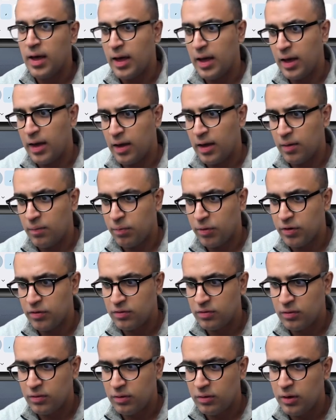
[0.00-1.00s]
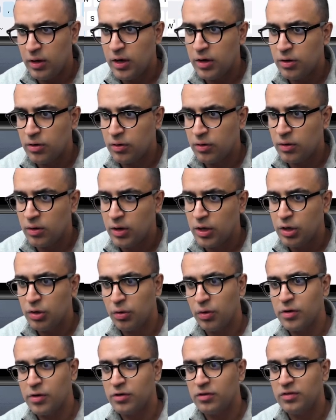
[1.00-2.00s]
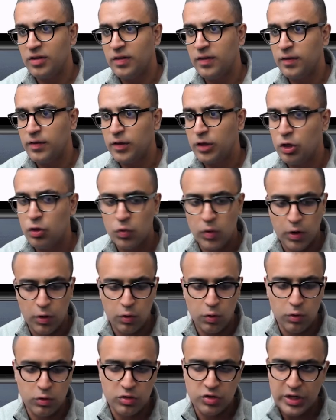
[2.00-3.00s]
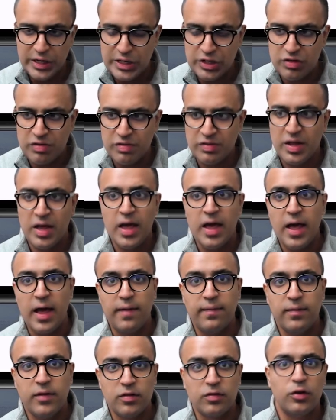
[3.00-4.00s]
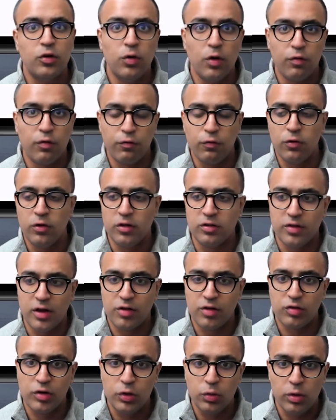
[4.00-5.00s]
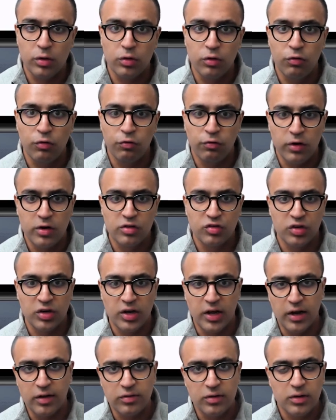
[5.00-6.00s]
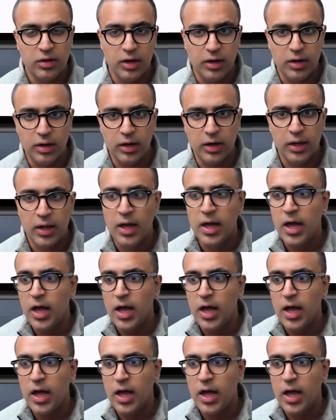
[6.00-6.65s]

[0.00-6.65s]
and press enter, you're going to say that the QR code changes, and this QR code is actually going to function as intended,